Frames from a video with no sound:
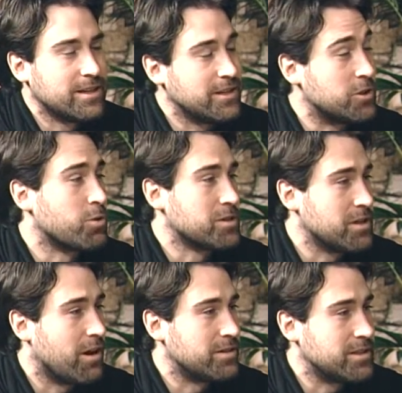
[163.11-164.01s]
notoriously
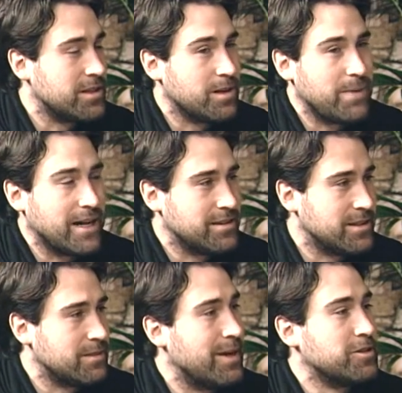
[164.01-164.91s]
haunted,
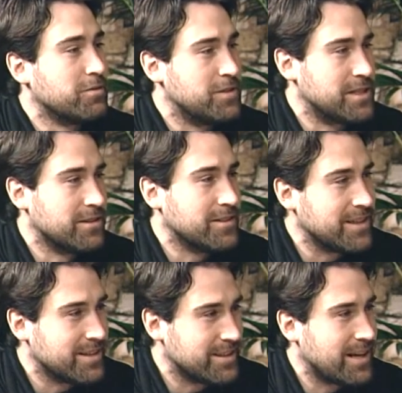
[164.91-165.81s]
abandoned mental
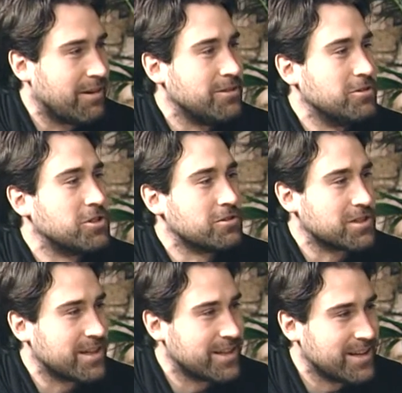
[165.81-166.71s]
facility out in New Jersey.